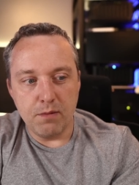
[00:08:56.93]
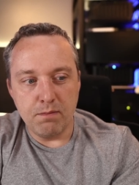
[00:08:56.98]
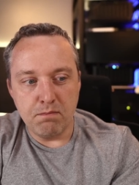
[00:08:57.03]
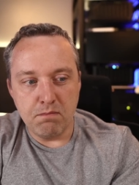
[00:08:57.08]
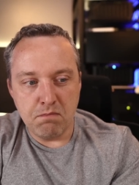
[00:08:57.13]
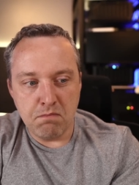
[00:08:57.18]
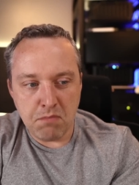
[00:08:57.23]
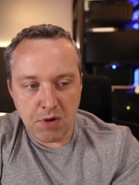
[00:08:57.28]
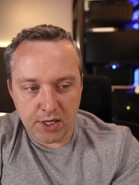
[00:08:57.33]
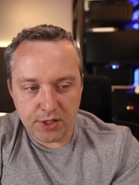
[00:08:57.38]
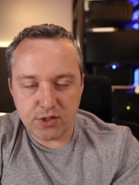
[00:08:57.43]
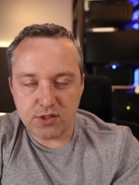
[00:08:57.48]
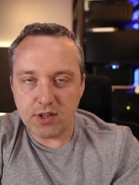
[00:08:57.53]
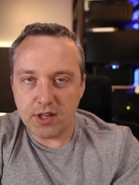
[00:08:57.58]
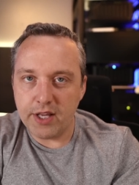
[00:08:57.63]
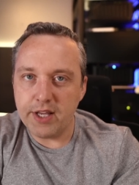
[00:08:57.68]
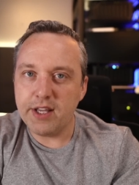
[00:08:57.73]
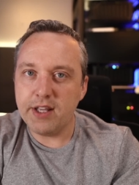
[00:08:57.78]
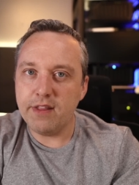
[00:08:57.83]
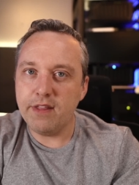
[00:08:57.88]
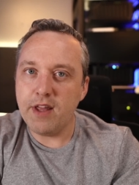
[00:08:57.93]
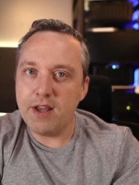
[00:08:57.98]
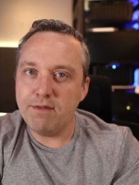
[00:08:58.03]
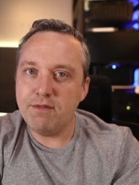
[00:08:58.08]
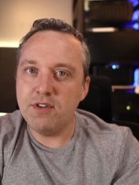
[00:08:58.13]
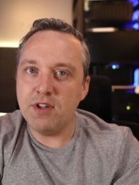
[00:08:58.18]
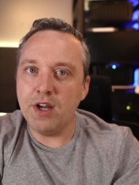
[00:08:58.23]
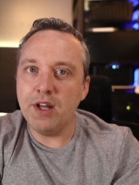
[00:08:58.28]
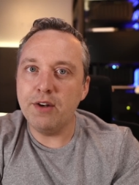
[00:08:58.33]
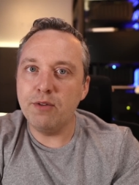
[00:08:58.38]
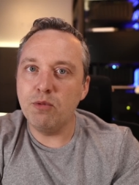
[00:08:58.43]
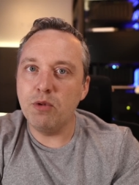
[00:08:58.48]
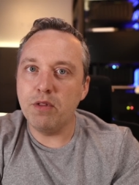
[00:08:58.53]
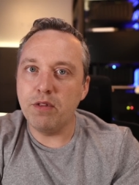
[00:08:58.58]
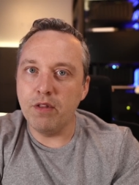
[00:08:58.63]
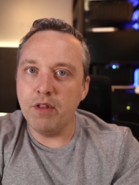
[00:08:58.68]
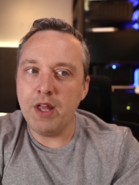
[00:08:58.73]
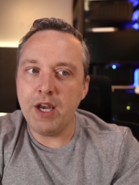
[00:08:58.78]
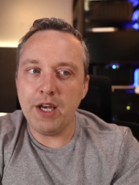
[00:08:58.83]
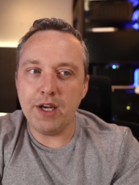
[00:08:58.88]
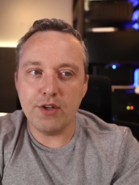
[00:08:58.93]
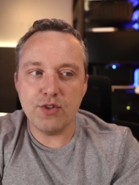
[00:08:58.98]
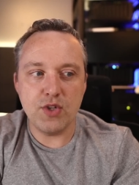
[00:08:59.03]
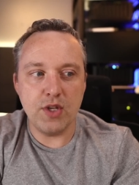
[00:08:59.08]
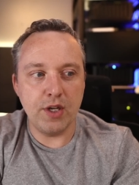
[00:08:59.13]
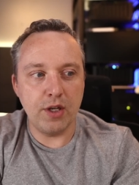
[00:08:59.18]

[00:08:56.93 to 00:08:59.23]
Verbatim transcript: Much like they've done with Linux